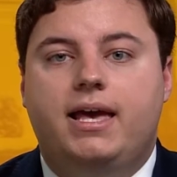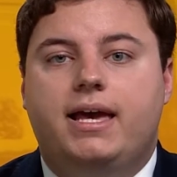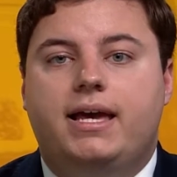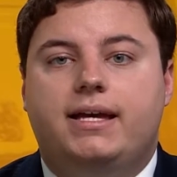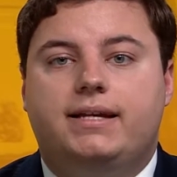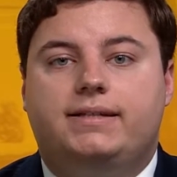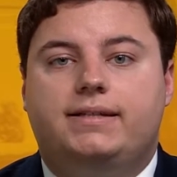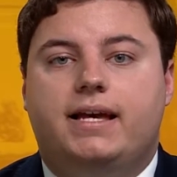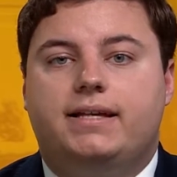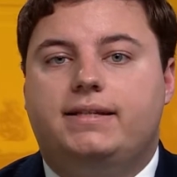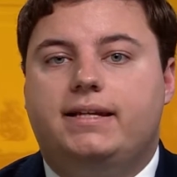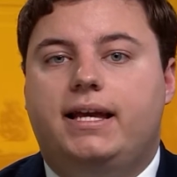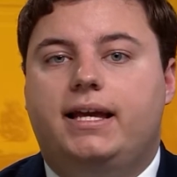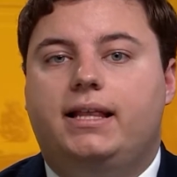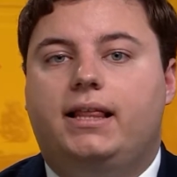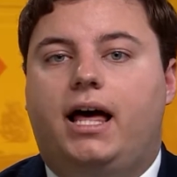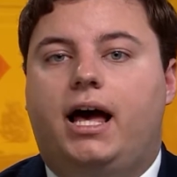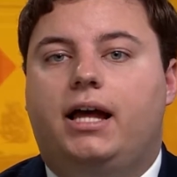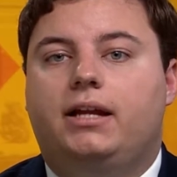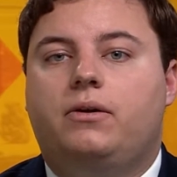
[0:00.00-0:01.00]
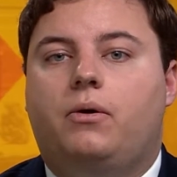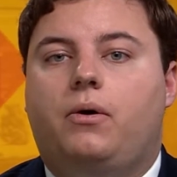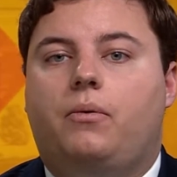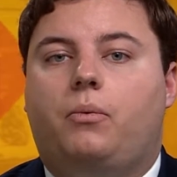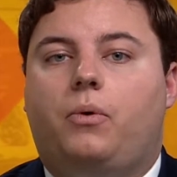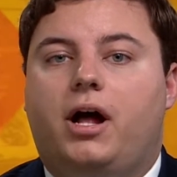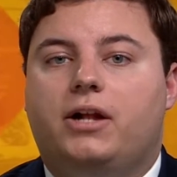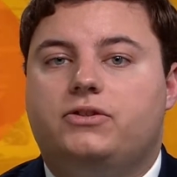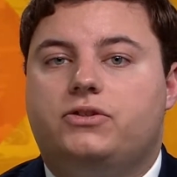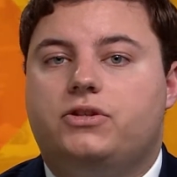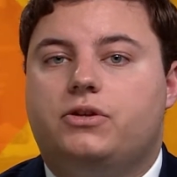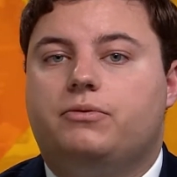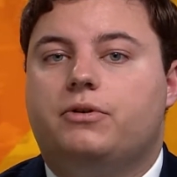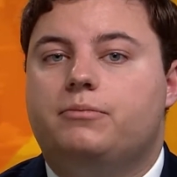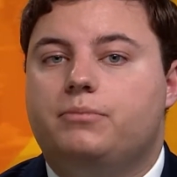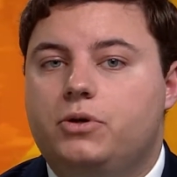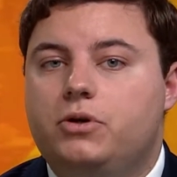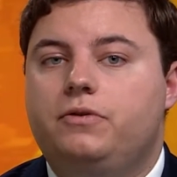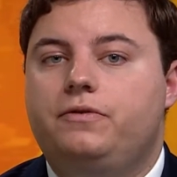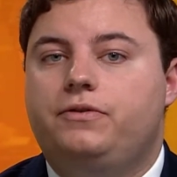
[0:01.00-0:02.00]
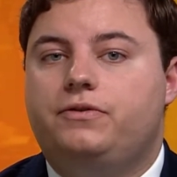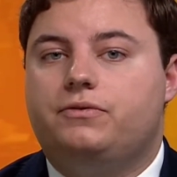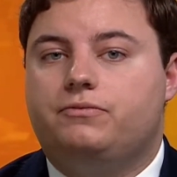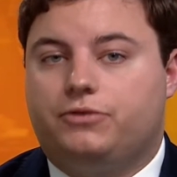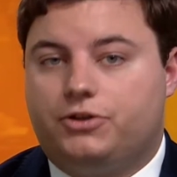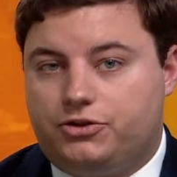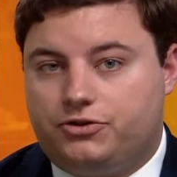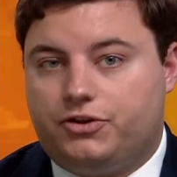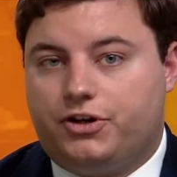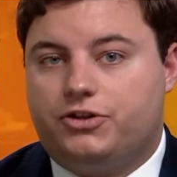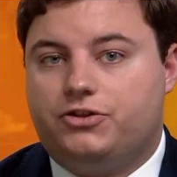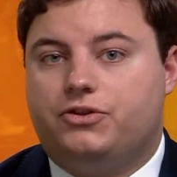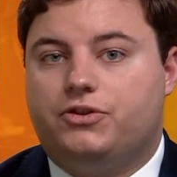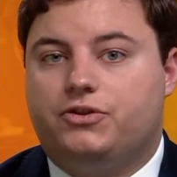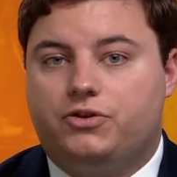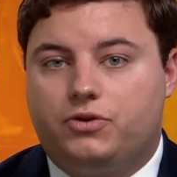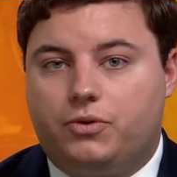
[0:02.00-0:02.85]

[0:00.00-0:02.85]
He says Elon wants to remove restrictions,